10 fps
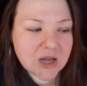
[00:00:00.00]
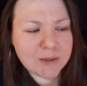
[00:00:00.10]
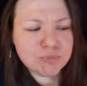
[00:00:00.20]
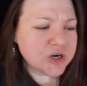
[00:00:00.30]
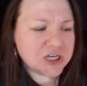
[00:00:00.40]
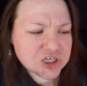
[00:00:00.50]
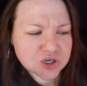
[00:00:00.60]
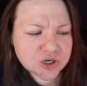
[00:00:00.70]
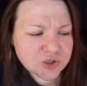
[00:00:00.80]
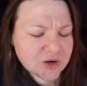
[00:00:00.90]
I'm pretty
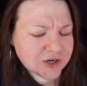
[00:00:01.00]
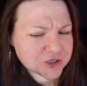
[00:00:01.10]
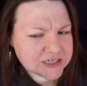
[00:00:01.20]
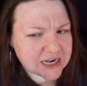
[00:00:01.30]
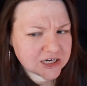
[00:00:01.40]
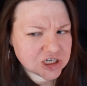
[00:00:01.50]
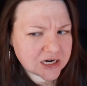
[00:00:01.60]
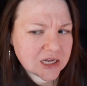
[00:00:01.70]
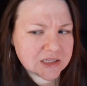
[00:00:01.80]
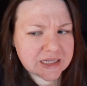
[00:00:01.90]
sure you'd understand, Jenna.